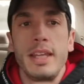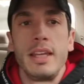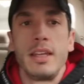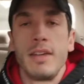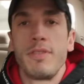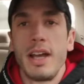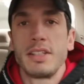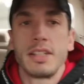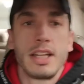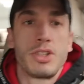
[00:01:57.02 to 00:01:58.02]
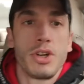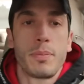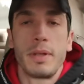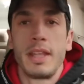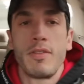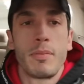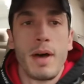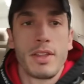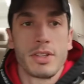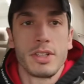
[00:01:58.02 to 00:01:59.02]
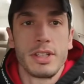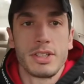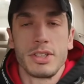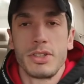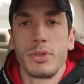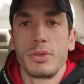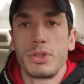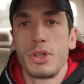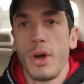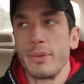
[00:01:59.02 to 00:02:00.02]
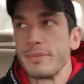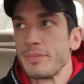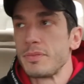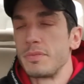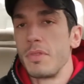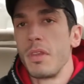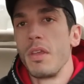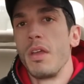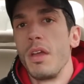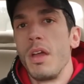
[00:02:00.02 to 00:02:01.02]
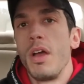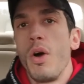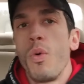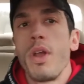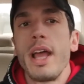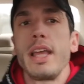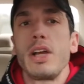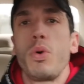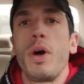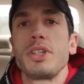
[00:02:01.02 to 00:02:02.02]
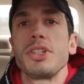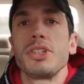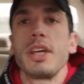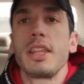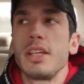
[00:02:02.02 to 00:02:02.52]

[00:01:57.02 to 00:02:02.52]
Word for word: the advice that they took but never bothered to listen to. So when I get questions like